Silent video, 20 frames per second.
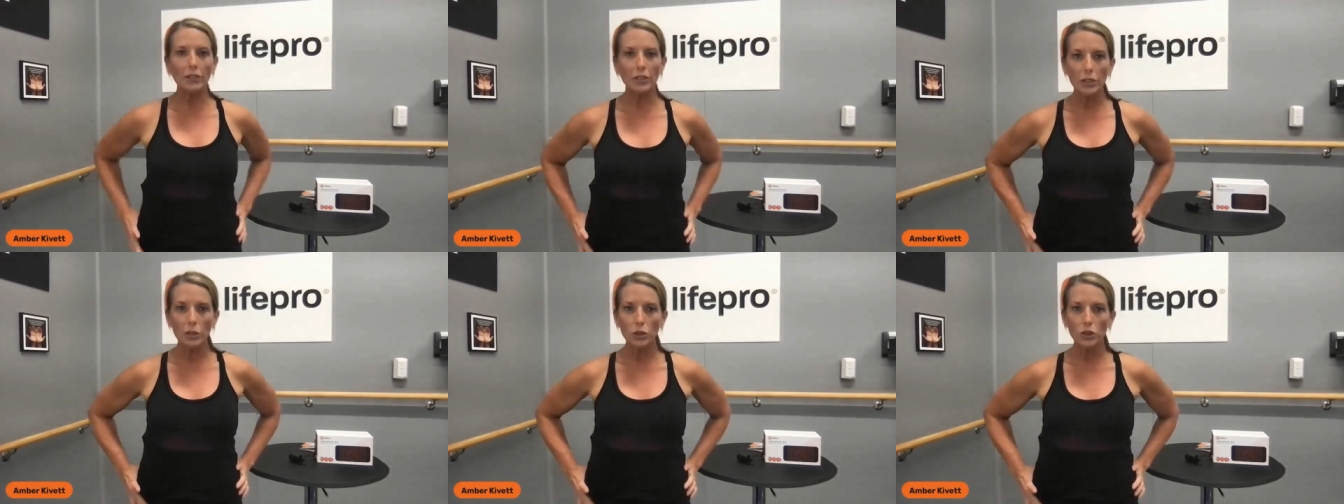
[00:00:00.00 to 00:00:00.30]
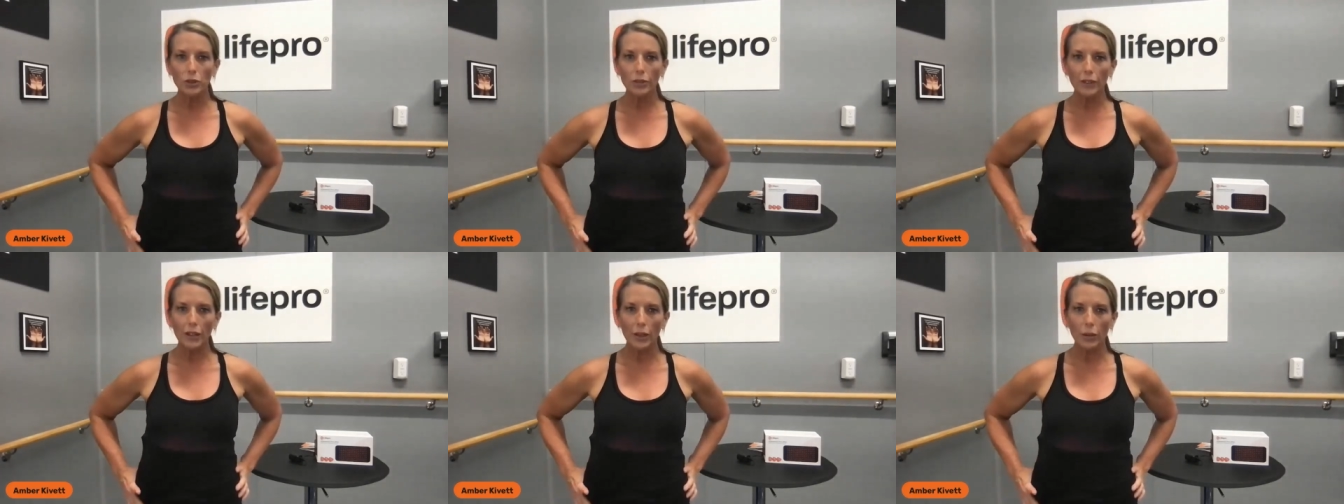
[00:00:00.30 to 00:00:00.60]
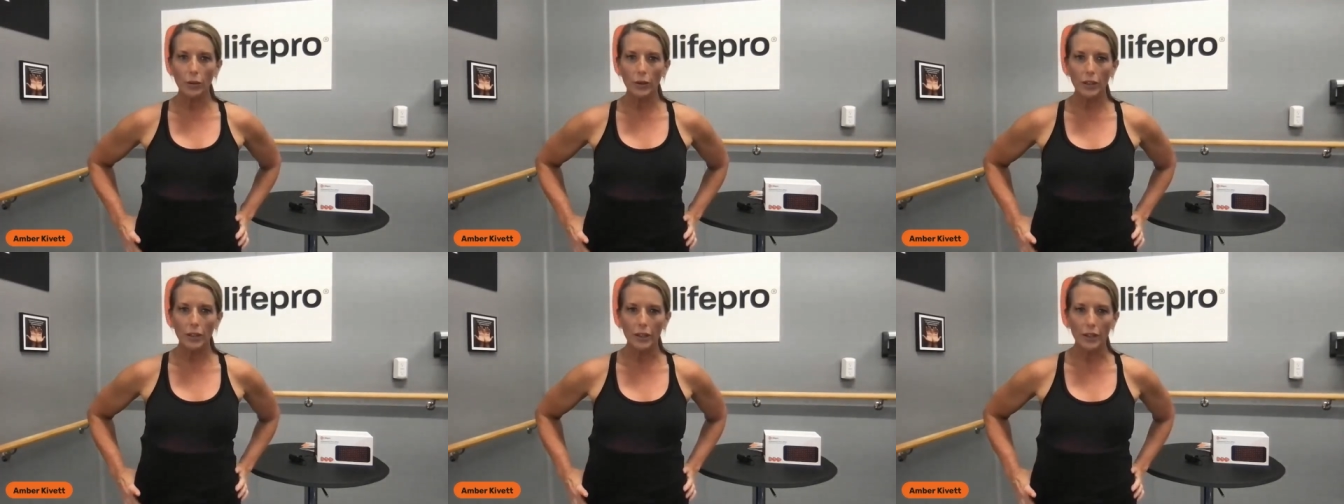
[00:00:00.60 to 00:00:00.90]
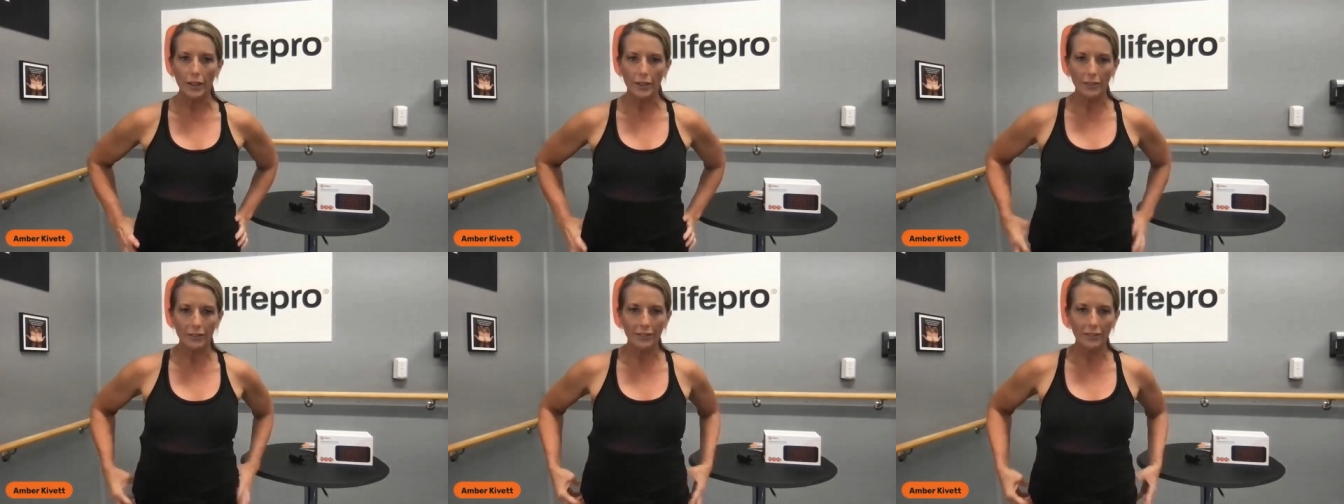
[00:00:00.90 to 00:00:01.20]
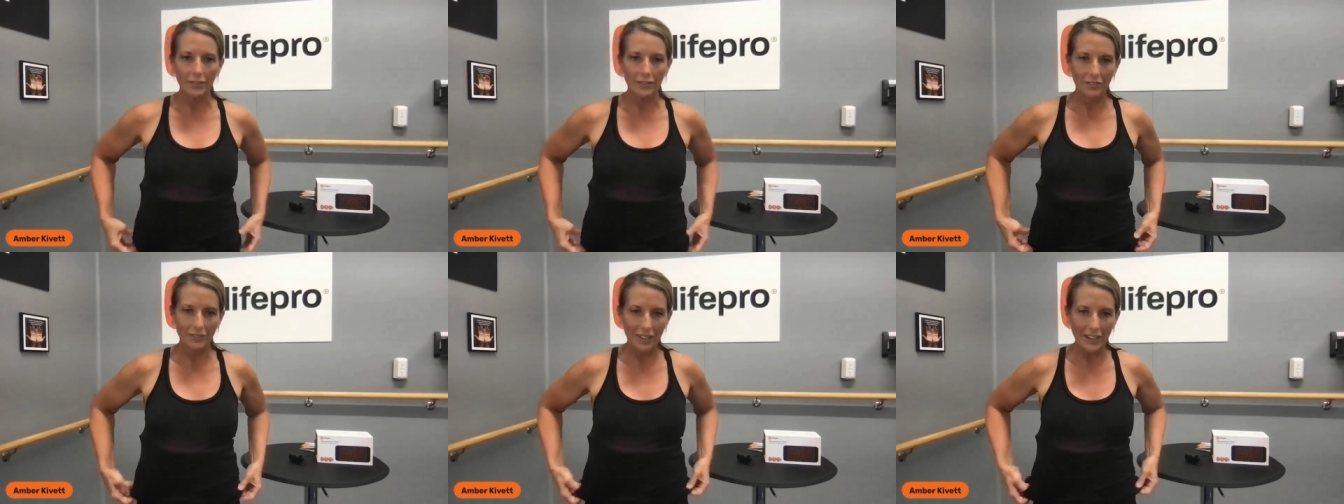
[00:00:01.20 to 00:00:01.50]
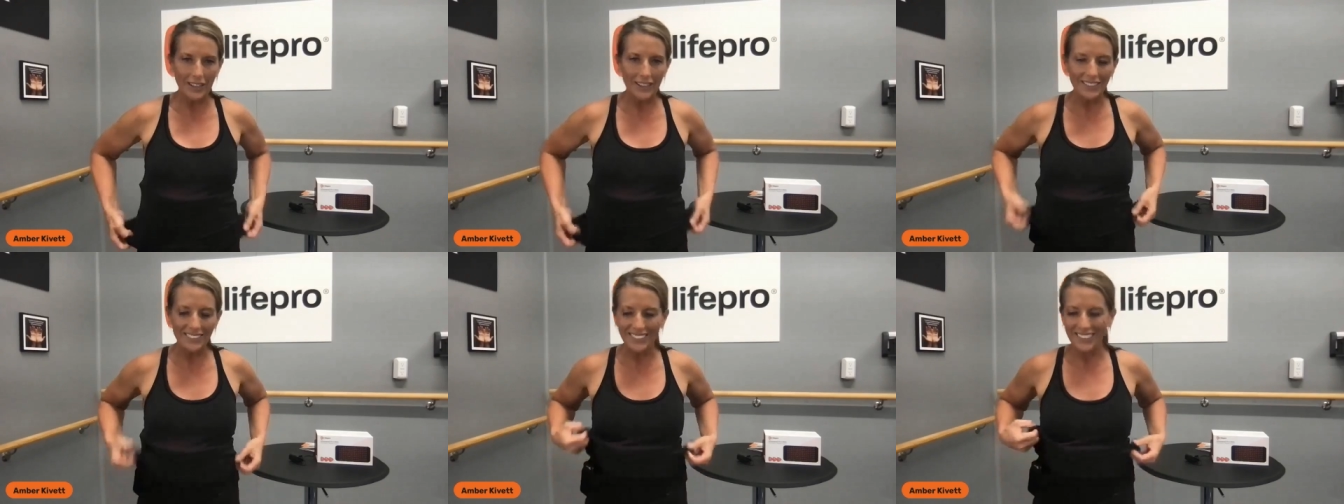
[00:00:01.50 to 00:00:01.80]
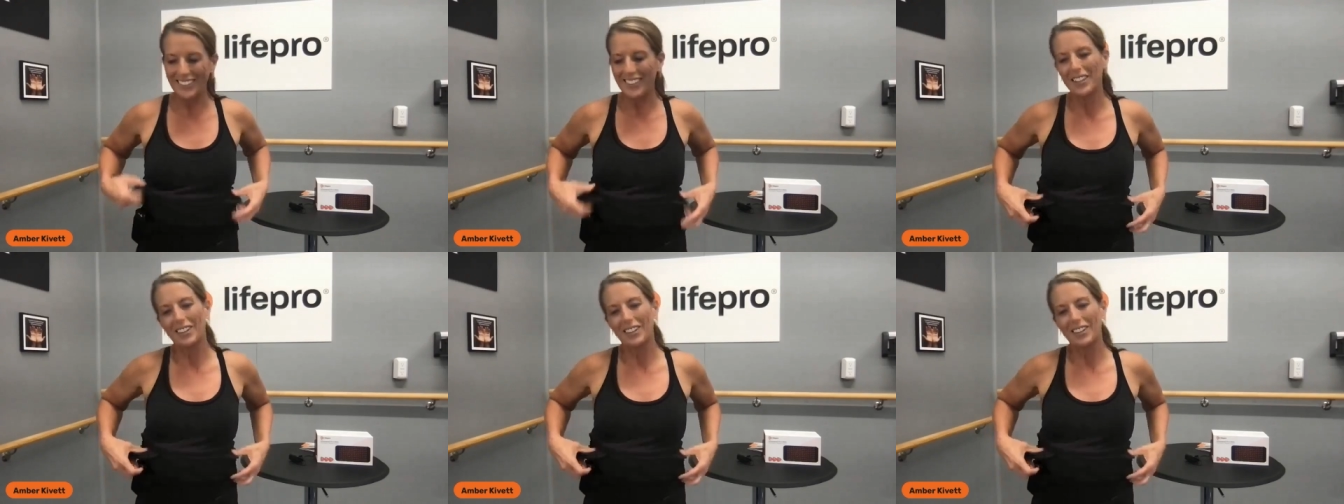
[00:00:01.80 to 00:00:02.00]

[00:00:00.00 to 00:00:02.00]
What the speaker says: even knows you've got one on, right?